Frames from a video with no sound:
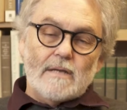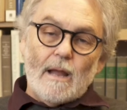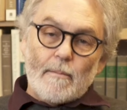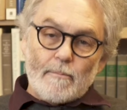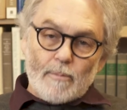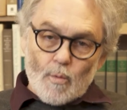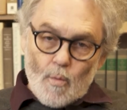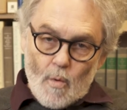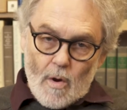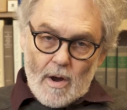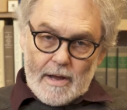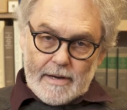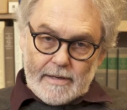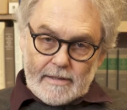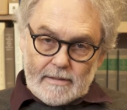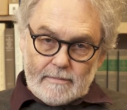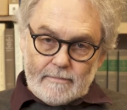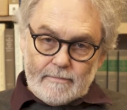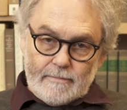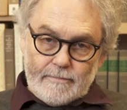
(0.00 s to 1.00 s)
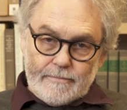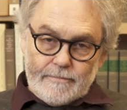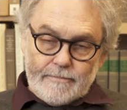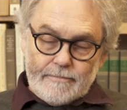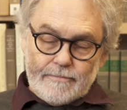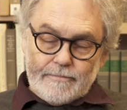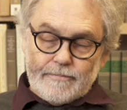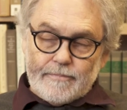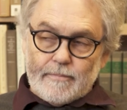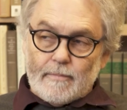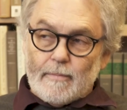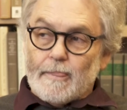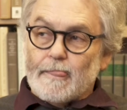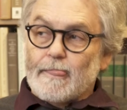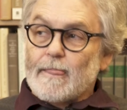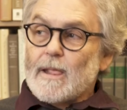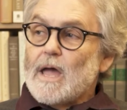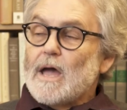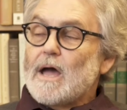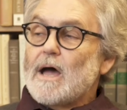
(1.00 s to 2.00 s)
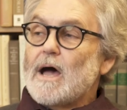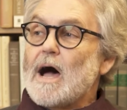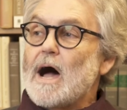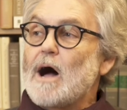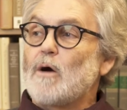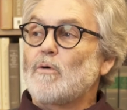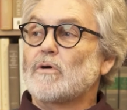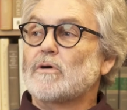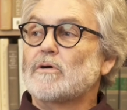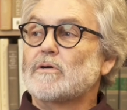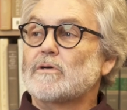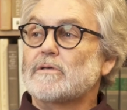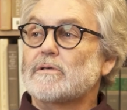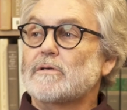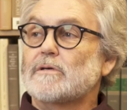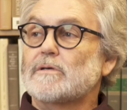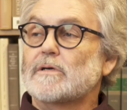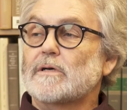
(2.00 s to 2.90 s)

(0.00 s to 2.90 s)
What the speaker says: Number one, our